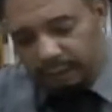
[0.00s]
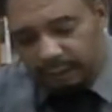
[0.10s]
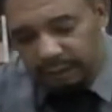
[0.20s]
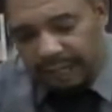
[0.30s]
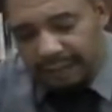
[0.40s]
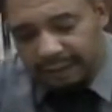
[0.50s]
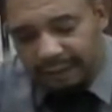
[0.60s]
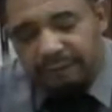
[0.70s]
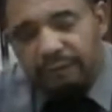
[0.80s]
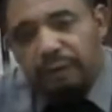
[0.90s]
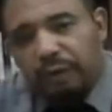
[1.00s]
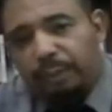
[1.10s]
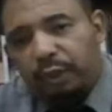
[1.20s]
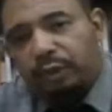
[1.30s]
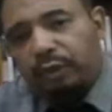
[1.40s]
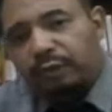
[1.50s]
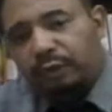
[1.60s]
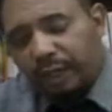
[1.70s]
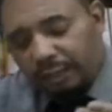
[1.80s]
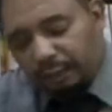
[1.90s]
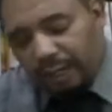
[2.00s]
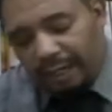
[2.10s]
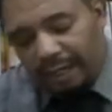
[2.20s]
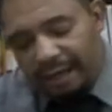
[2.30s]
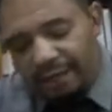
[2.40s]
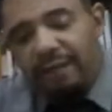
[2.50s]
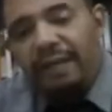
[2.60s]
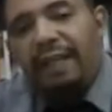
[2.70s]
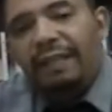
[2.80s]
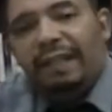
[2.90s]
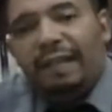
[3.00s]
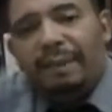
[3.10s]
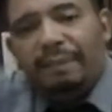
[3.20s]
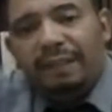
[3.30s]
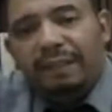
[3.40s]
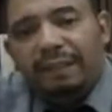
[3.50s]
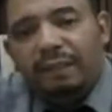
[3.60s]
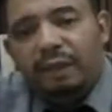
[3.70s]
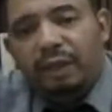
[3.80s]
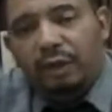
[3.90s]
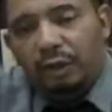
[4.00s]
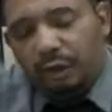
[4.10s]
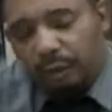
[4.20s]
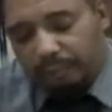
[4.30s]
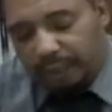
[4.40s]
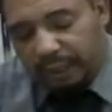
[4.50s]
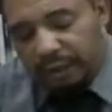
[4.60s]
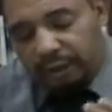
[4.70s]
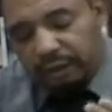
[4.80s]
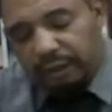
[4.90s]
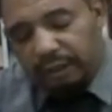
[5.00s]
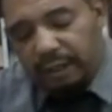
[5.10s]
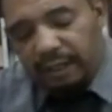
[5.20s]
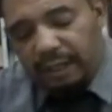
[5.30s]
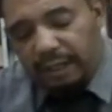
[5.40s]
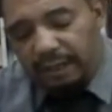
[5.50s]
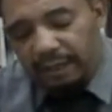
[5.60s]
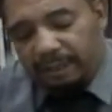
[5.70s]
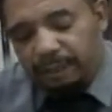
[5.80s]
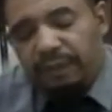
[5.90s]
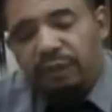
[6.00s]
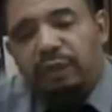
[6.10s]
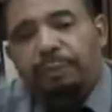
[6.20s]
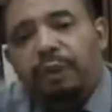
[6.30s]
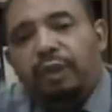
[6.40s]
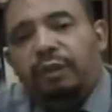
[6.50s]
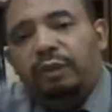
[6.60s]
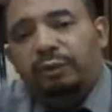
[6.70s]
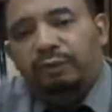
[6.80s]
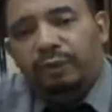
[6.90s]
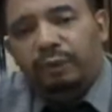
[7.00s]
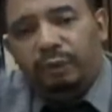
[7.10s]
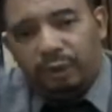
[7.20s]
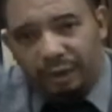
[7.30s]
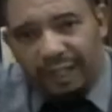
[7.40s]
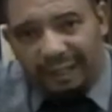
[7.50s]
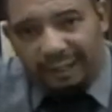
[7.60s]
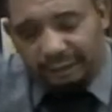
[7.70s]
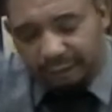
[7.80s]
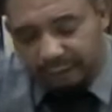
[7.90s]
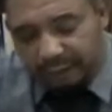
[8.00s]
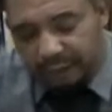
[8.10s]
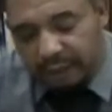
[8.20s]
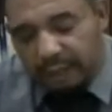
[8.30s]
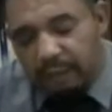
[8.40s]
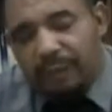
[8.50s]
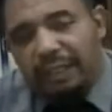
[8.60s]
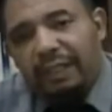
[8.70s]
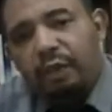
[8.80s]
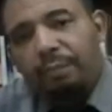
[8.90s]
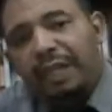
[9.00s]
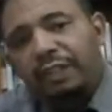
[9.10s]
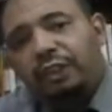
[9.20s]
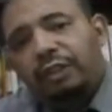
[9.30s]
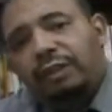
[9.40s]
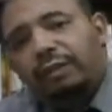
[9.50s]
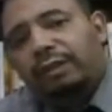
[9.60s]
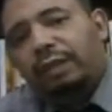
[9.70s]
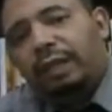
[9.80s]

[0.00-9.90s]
narrative or point of view, and you can have the limited omniscient third person point of view or narrative. With the omniscient,